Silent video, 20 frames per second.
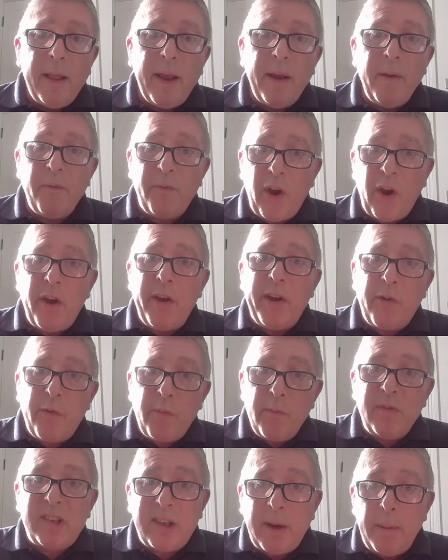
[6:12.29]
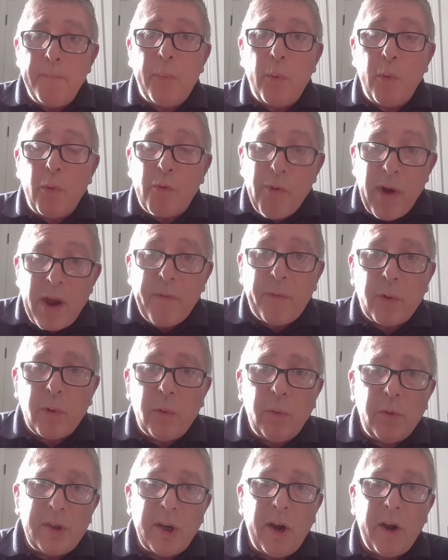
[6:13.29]
in very simple
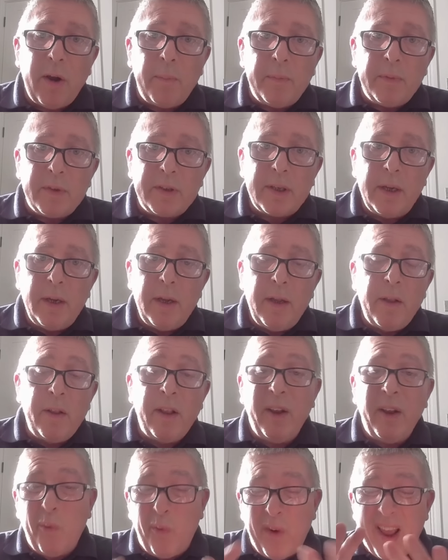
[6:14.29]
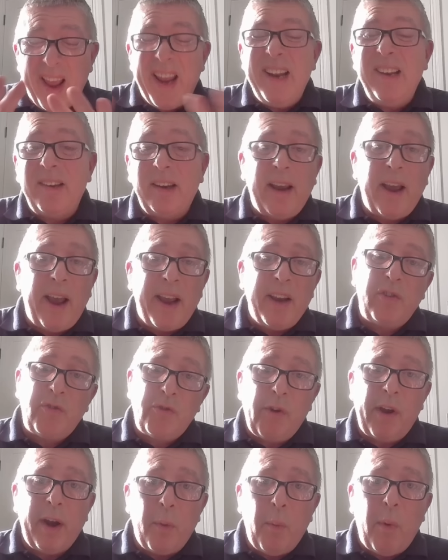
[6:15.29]
graphical terms that will indicate
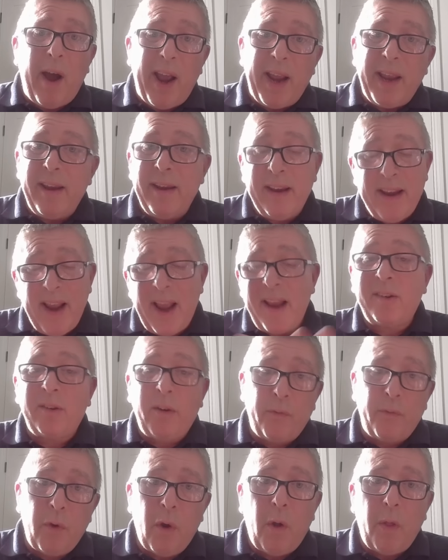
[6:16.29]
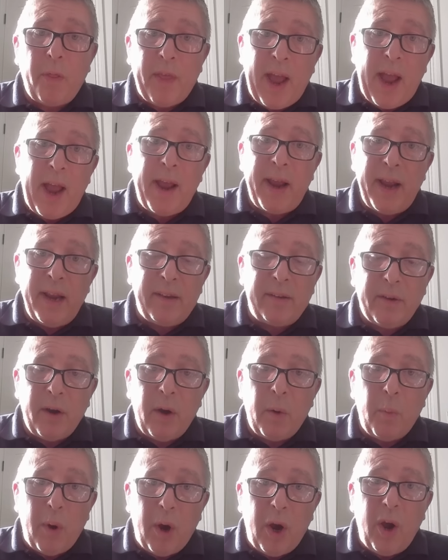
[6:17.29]
straight away, yes, I've got that, it's going
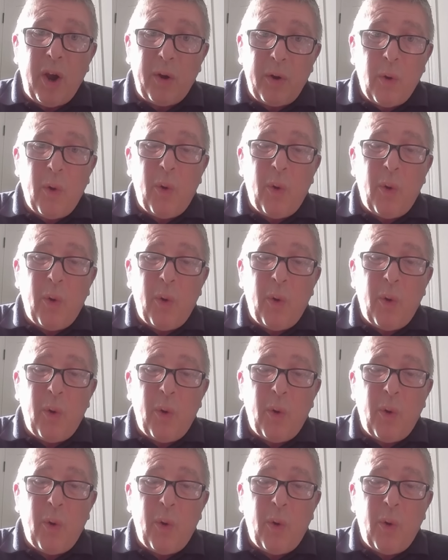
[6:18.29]
to work,